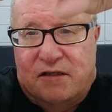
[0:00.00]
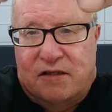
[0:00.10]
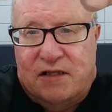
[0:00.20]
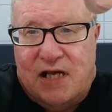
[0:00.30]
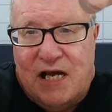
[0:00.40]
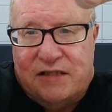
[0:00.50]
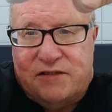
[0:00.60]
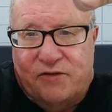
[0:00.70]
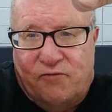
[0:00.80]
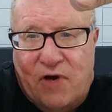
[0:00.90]
and it has
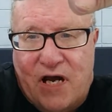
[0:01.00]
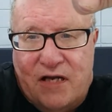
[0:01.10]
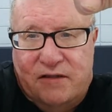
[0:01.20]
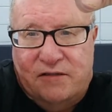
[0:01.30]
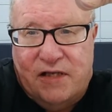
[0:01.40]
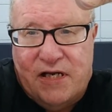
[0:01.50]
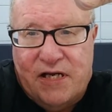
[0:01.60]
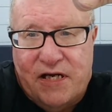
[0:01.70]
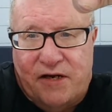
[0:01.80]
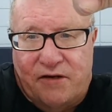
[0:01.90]
the red
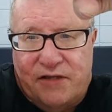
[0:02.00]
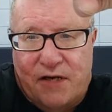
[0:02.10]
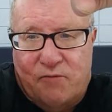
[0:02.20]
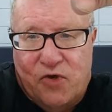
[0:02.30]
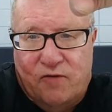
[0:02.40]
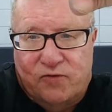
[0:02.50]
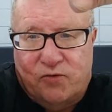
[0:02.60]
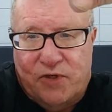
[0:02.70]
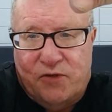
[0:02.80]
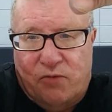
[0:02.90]
here that moves
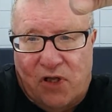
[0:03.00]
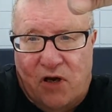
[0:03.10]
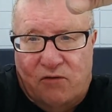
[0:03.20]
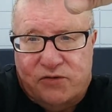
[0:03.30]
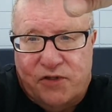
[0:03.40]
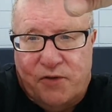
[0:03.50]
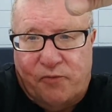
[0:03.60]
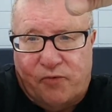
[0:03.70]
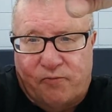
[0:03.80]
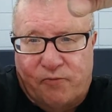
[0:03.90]
when you blow. So you
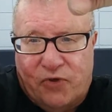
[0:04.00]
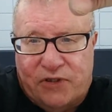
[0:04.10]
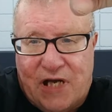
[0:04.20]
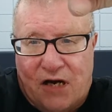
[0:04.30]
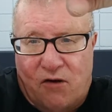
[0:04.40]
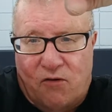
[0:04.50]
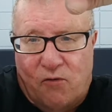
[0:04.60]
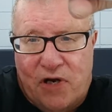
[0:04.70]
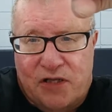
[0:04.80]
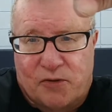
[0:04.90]
put that all the
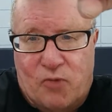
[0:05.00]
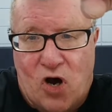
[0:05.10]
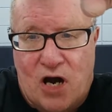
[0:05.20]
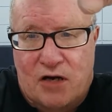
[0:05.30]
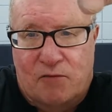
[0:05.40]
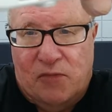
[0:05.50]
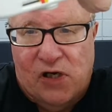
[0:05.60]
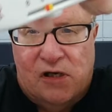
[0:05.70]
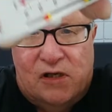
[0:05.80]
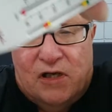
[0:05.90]
way to the bottom,
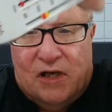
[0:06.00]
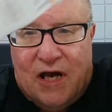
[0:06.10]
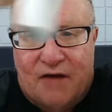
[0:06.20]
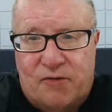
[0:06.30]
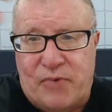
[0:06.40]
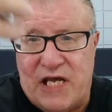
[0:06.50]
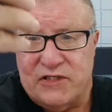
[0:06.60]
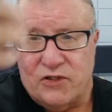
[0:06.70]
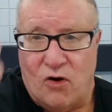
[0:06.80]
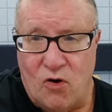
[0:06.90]
have the
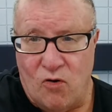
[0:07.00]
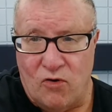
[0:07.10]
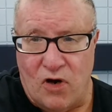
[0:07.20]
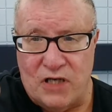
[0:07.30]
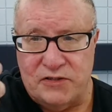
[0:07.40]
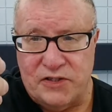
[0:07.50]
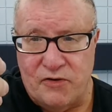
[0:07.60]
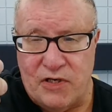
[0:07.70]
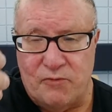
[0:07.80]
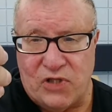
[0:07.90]
patient hold on to
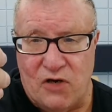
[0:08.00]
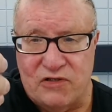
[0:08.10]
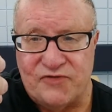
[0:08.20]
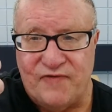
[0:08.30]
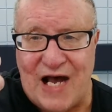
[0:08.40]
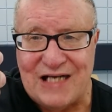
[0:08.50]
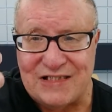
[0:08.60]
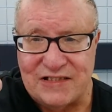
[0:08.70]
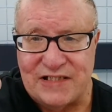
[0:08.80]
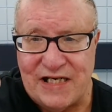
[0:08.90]
it, blow as fast
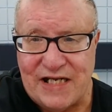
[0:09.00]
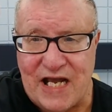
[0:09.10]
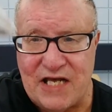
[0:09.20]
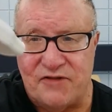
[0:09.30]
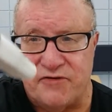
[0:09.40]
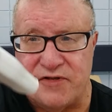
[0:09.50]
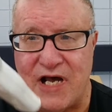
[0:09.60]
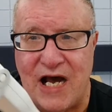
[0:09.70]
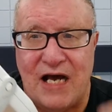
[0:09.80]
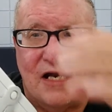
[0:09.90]
as they can through
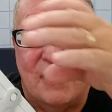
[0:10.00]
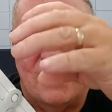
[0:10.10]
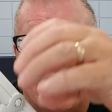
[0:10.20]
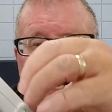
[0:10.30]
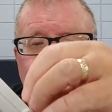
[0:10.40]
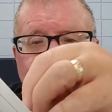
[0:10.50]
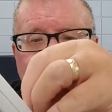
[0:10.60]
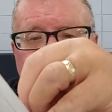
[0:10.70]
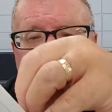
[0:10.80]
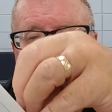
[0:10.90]
that, and
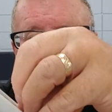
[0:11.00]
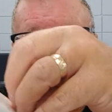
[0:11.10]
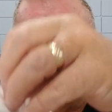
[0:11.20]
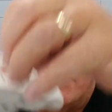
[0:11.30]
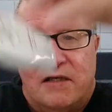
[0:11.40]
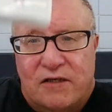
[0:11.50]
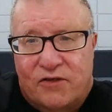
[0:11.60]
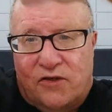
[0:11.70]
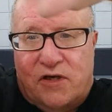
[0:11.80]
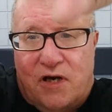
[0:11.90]
then
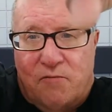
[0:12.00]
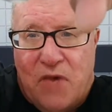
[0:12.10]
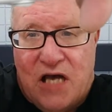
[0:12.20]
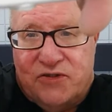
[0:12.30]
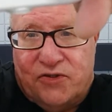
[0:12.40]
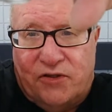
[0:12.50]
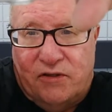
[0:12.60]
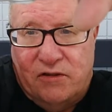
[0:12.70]
you're going to measure